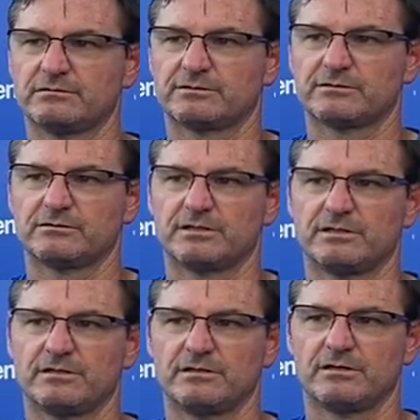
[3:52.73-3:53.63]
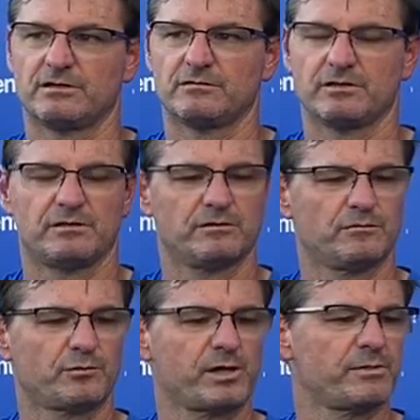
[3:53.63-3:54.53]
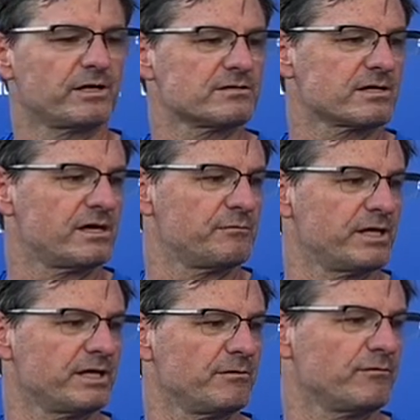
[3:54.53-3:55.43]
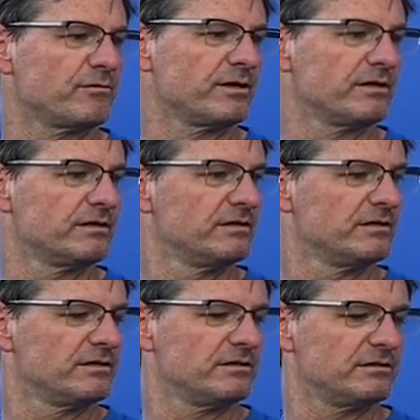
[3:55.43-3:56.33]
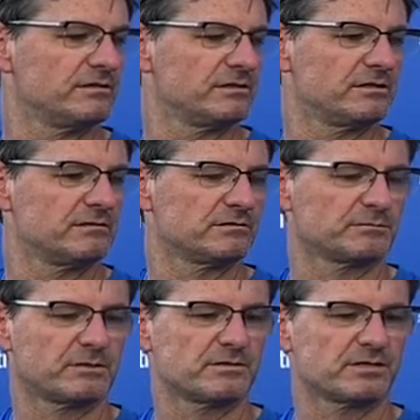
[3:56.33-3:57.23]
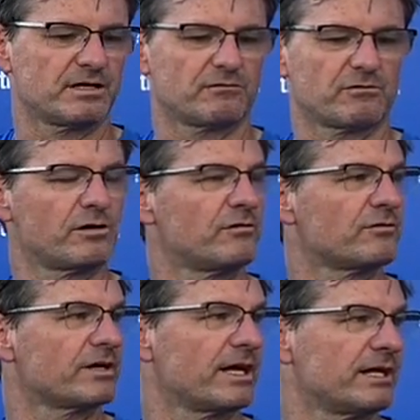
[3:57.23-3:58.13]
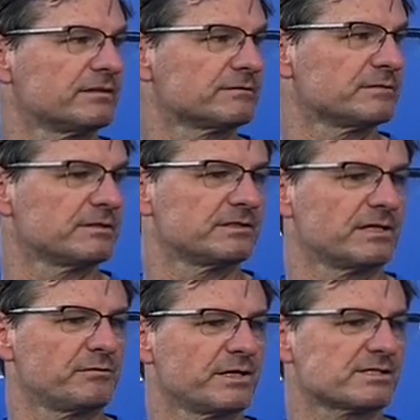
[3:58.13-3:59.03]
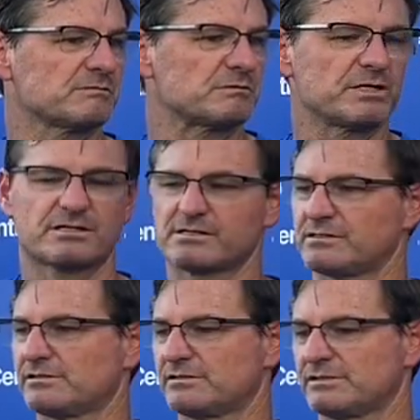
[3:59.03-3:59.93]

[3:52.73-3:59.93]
So then the playmaker's got to make it up for you. And sometimes you got to run over a guy, and sometimes you got to make someone miss and